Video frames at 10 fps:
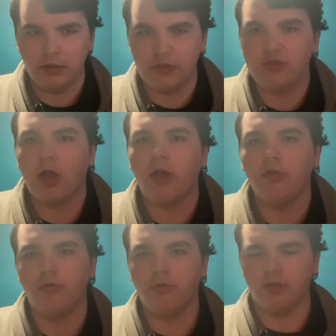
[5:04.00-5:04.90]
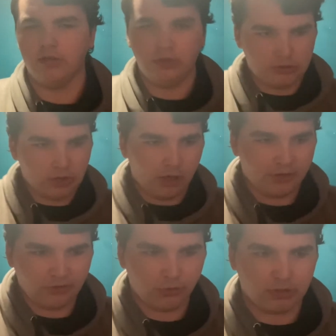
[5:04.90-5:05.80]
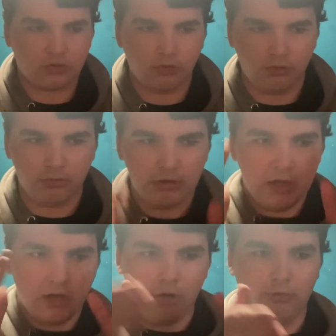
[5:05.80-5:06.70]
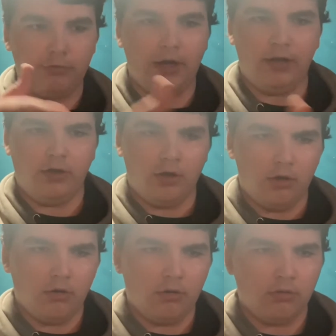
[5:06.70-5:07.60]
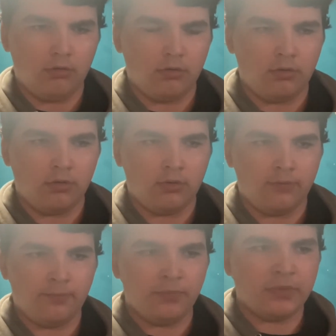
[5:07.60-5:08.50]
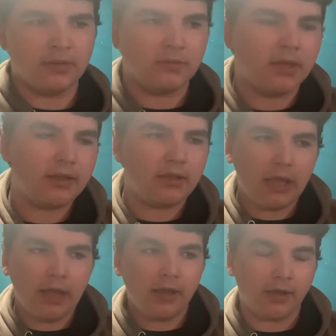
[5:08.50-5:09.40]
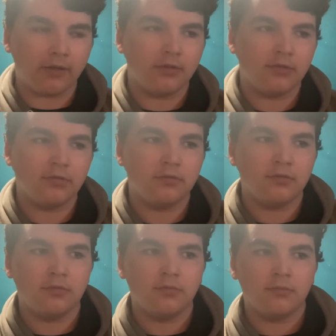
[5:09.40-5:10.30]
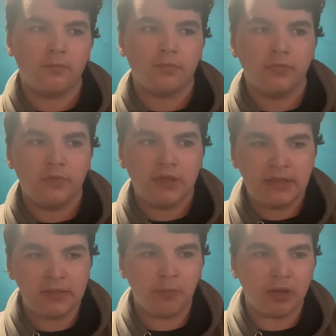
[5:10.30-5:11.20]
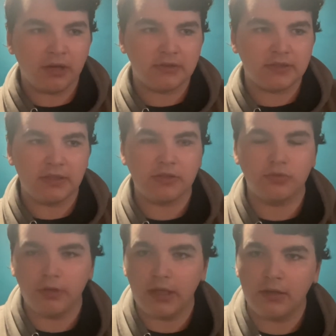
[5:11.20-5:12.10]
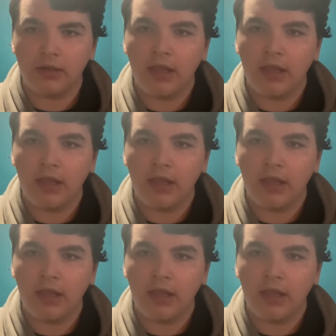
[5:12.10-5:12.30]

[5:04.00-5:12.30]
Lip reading: he's talking to us through a radio. Like, yeah. He's a parasitic twin